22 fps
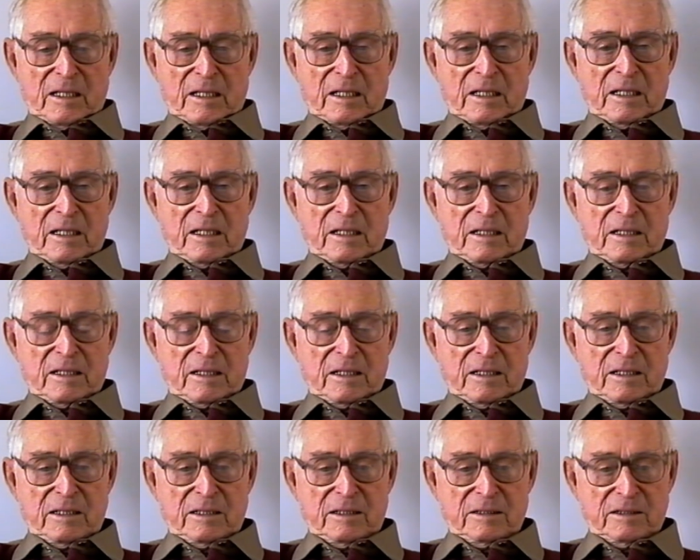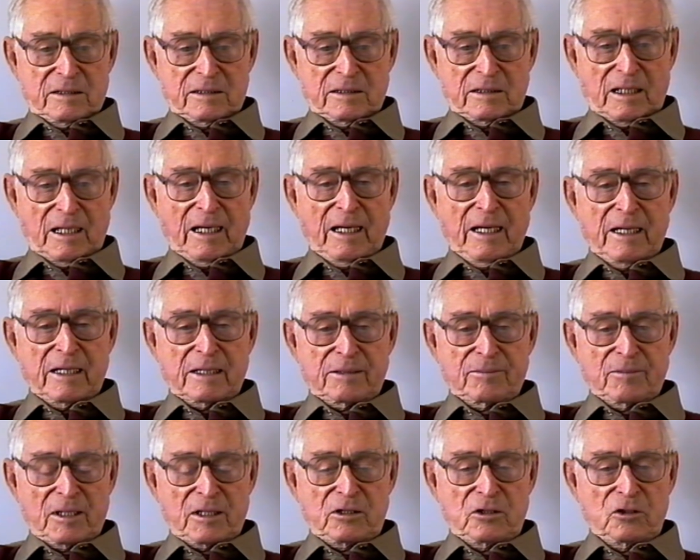And I
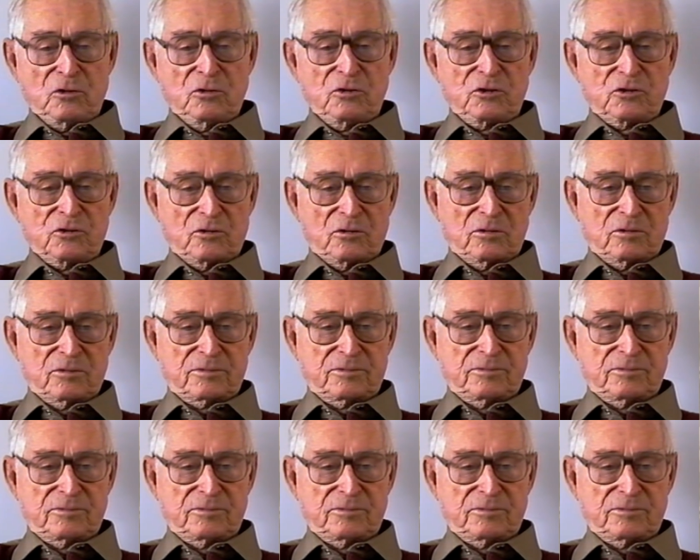had my usual